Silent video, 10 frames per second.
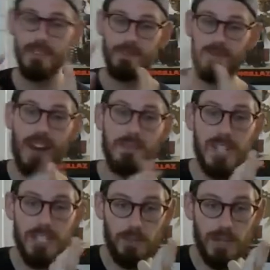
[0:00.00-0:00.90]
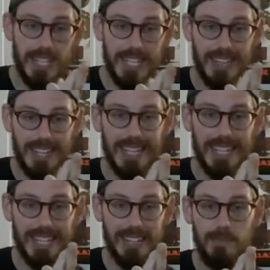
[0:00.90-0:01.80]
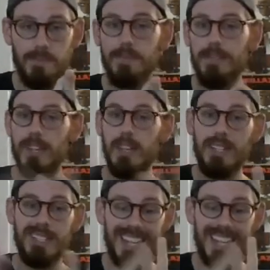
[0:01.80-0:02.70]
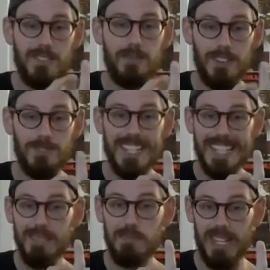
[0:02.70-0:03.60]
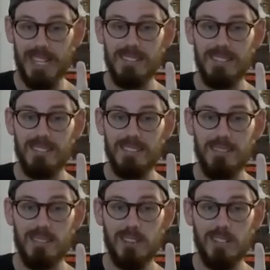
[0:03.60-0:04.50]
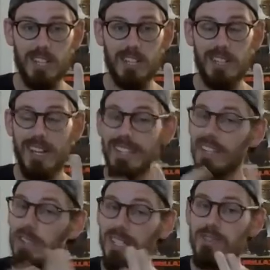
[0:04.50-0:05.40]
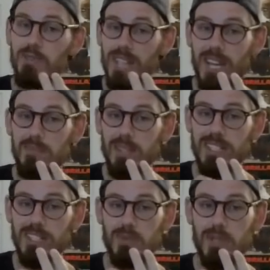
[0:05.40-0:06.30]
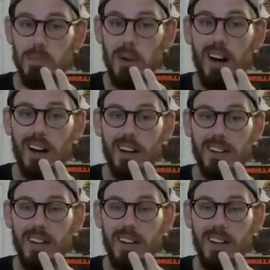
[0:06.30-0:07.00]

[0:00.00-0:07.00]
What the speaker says: 5 minutes reading and thinking, 10 to 15 minutes searching, that only gives you 10 minutes to respond.